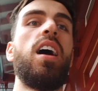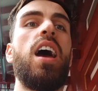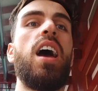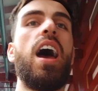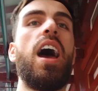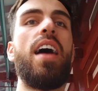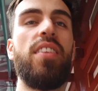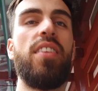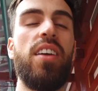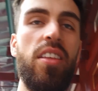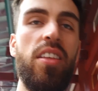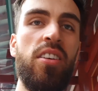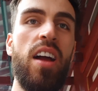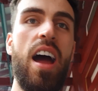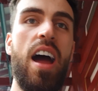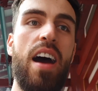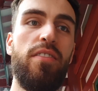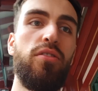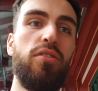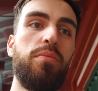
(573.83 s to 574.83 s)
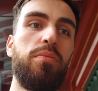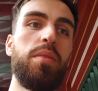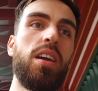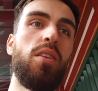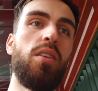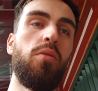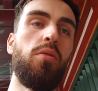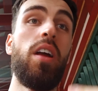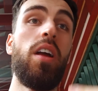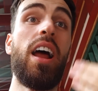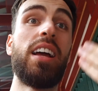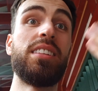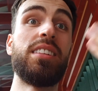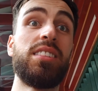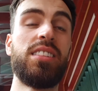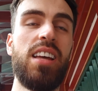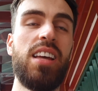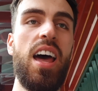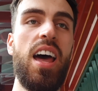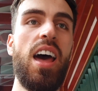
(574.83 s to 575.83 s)
And the other half of me, what I
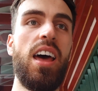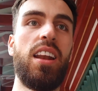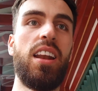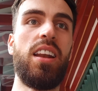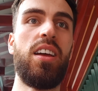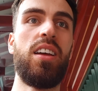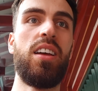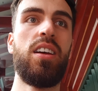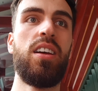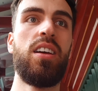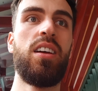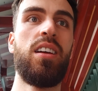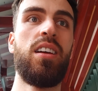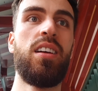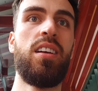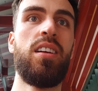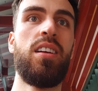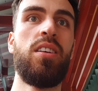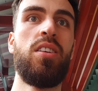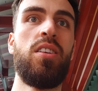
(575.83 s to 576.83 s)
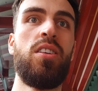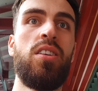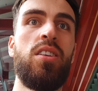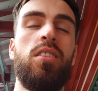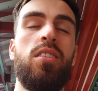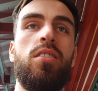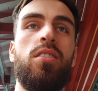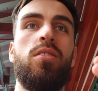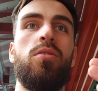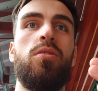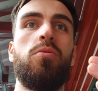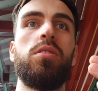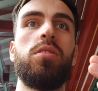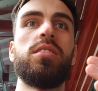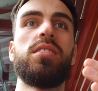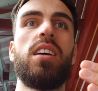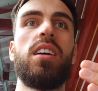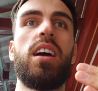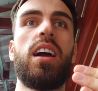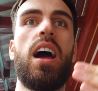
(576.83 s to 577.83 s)
said was,
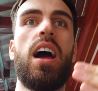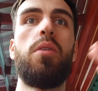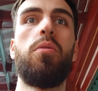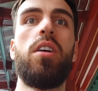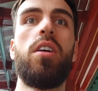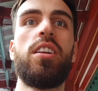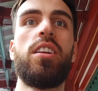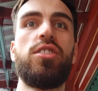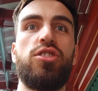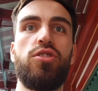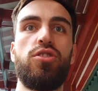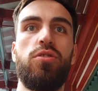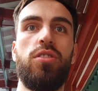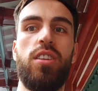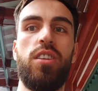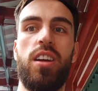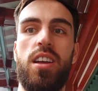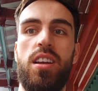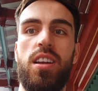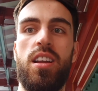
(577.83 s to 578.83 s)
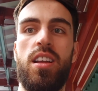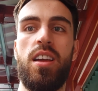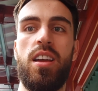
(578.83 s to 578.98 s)
like, I want to join.